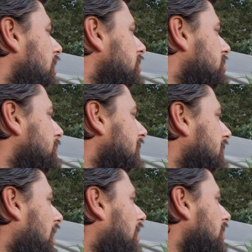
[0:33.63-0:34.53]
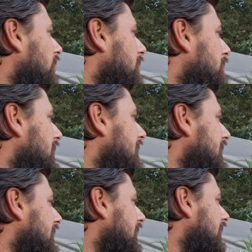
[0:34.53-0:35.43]
should be taller than
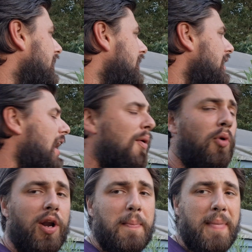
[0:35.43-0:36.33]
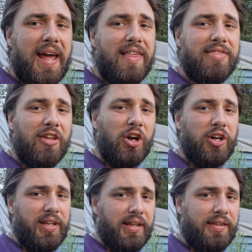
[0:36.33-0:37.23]
me, and we're at May
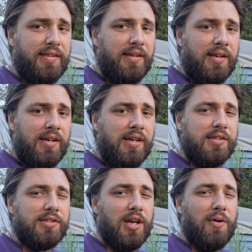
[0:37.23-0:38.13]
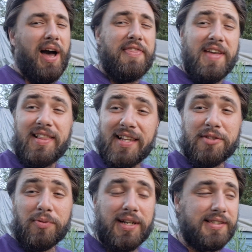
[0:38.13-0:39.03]
30th. So I think that's
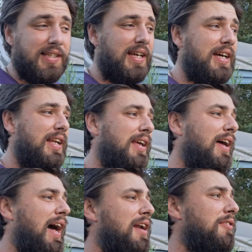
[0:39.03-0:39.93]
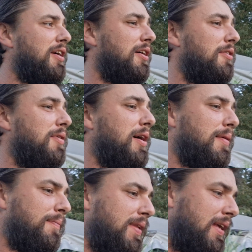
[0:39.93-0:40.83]
what I said. I don't
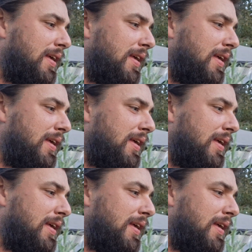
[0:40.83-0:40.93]
know.